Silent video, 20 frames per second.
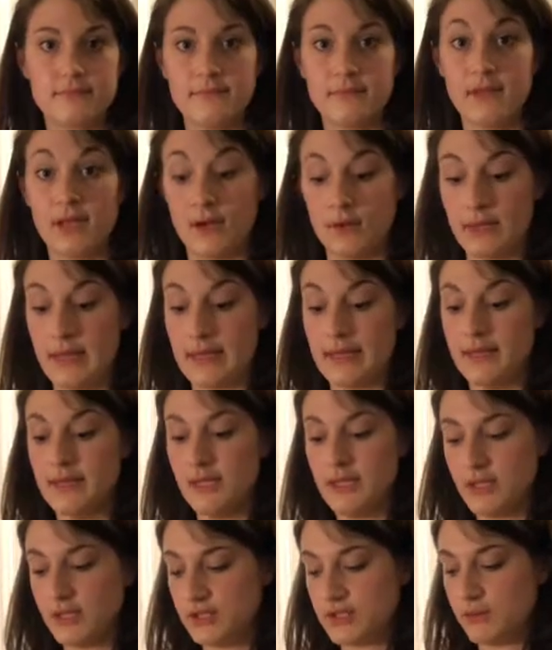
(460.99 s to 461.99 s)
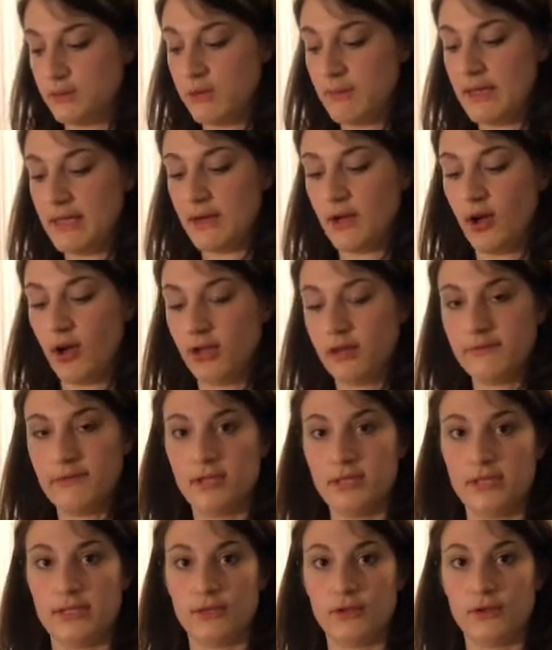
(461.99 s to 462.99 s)
Okay, so we made all of
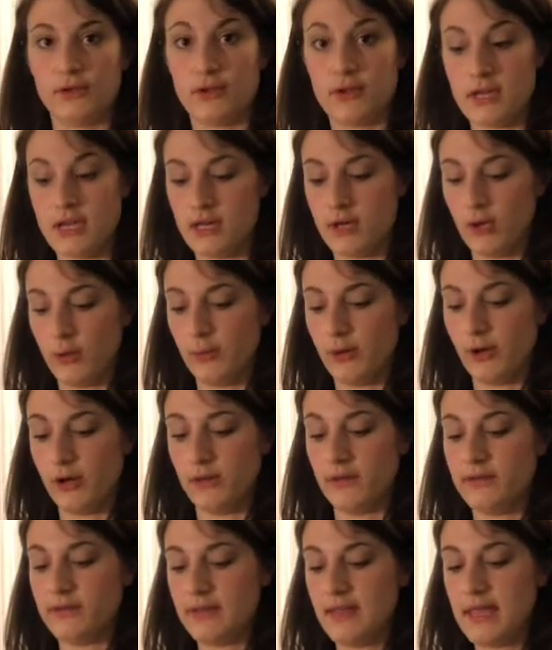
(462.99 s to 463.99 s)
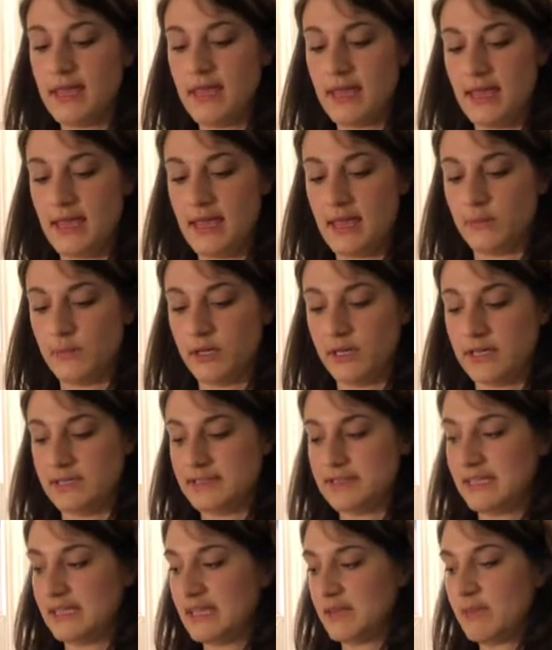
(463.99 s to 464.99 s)
our little cookie dough balls, and we're gonna
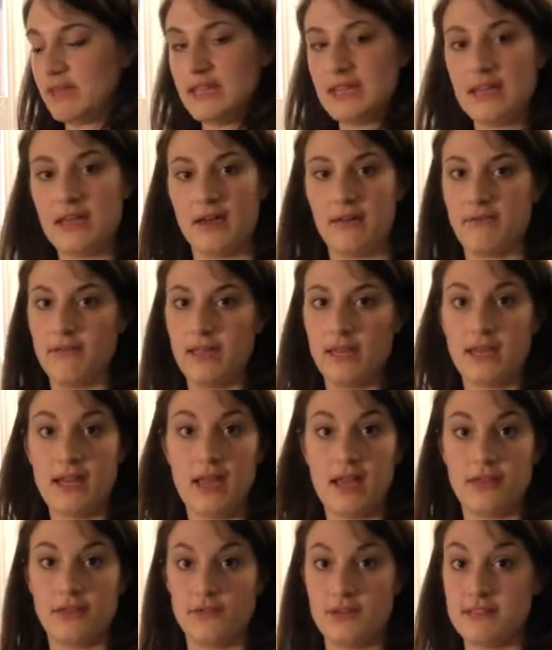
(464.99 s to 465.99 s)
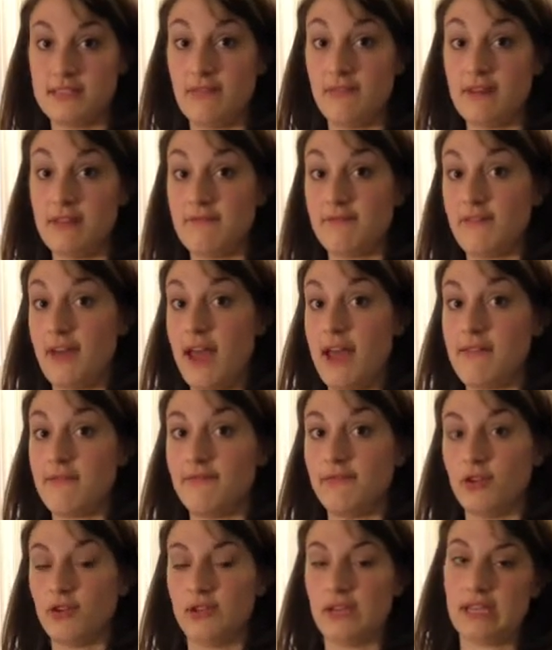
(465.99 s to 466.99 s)
stick them in the oven at 375
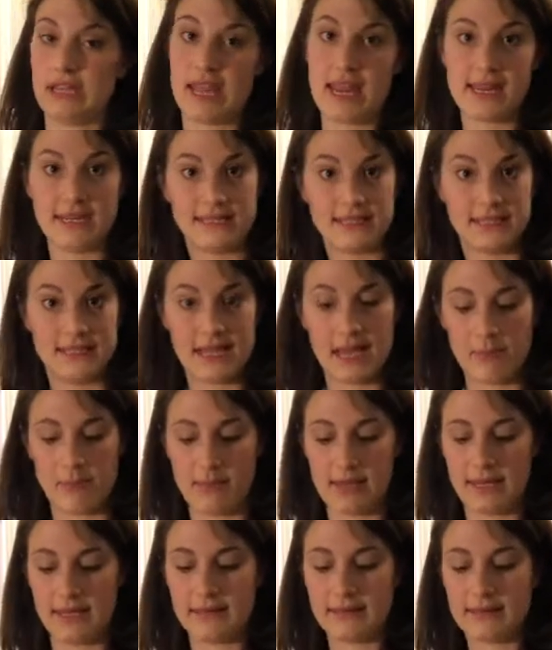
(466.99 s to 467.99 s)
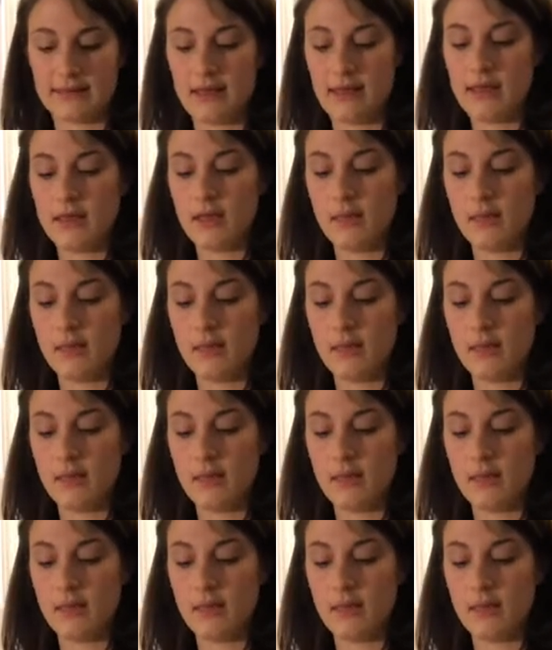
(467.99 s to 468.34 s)
for like 8 to 10 minutes.